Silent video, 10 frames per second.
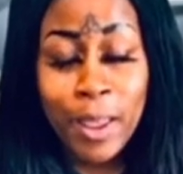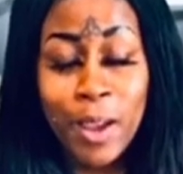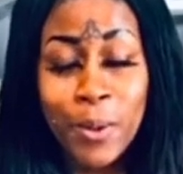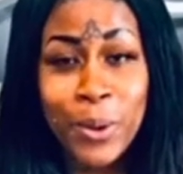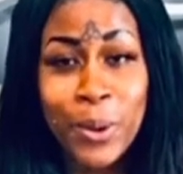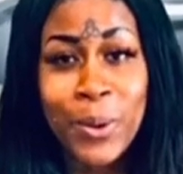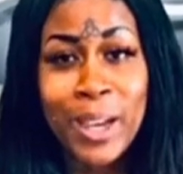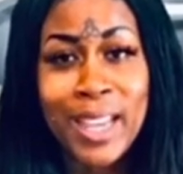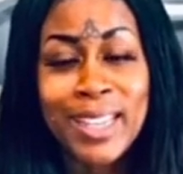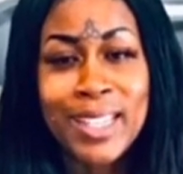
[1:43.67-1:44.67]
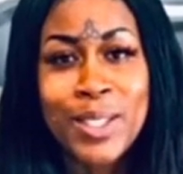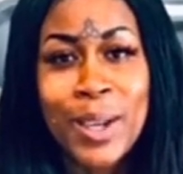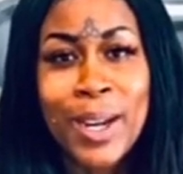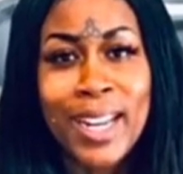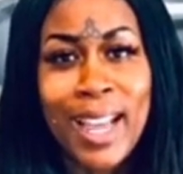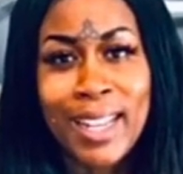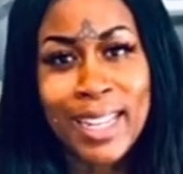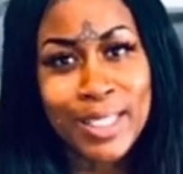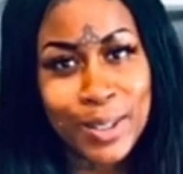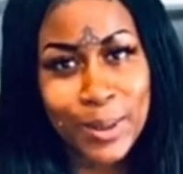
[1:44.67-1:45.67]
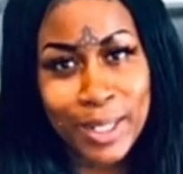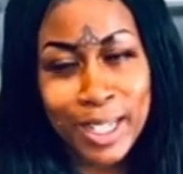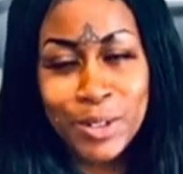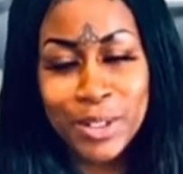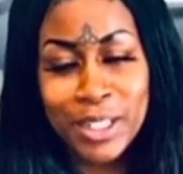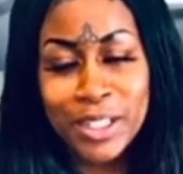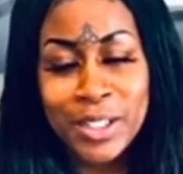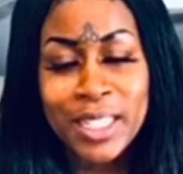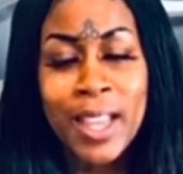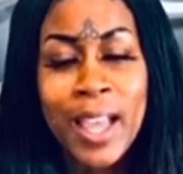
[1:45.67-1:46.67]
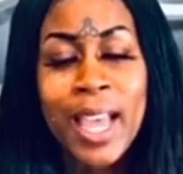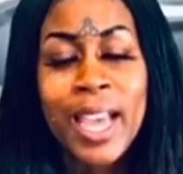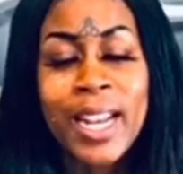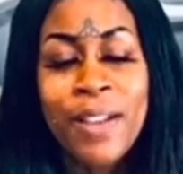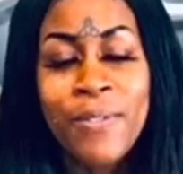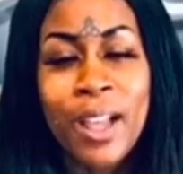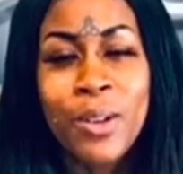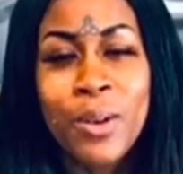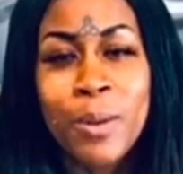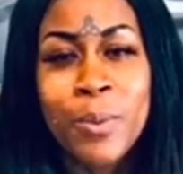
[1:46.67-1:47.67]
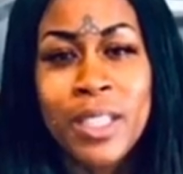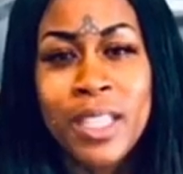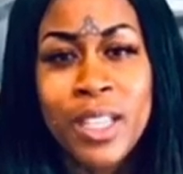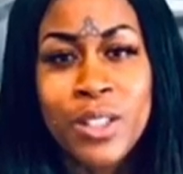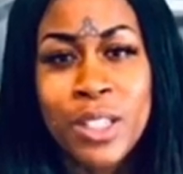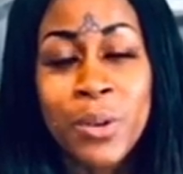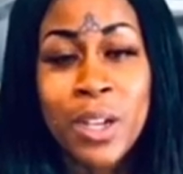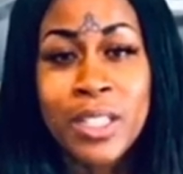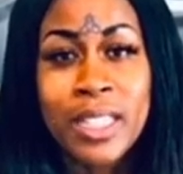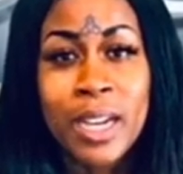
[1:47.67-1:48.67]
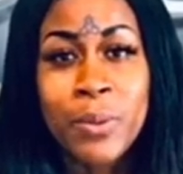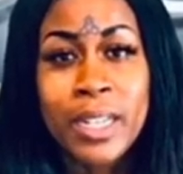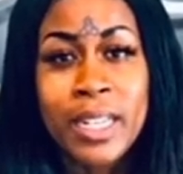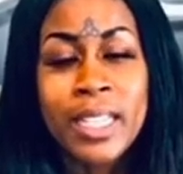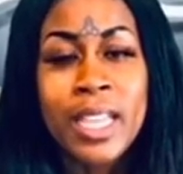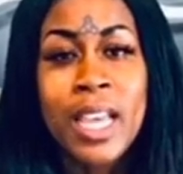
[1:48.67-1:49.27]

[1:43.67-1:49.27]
we'll go ahead and get started. I like to do an introduction, and I follow up with the Celtic Cross Style reading.